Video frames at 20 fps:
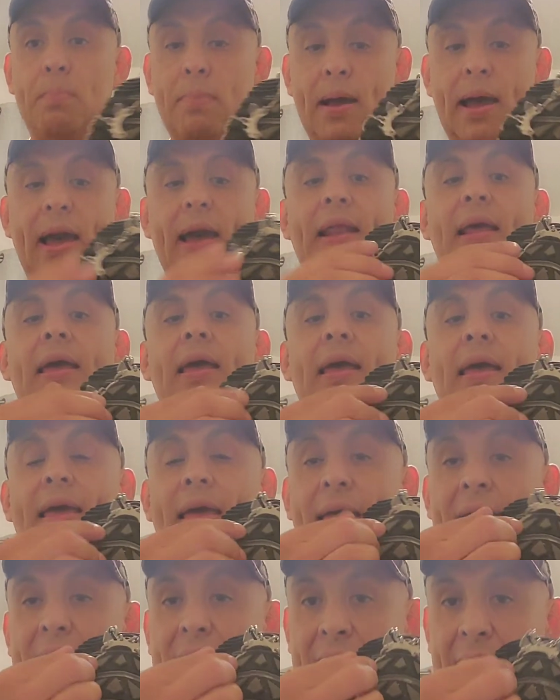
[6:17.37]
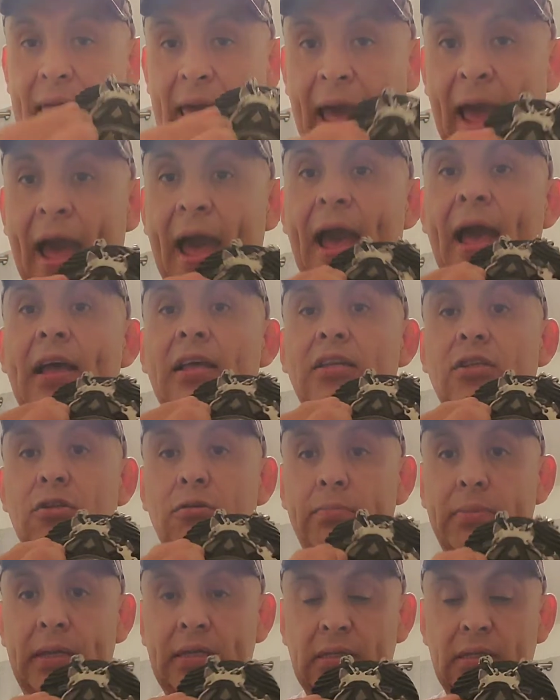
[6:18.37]
but it has
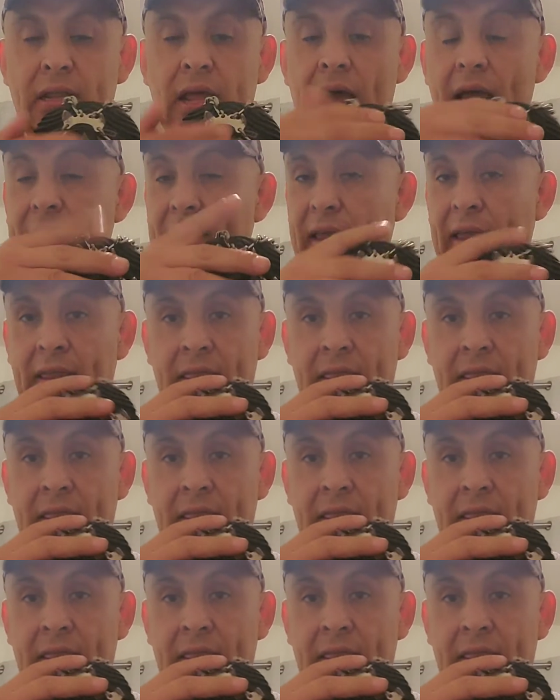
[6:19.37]
to be snug.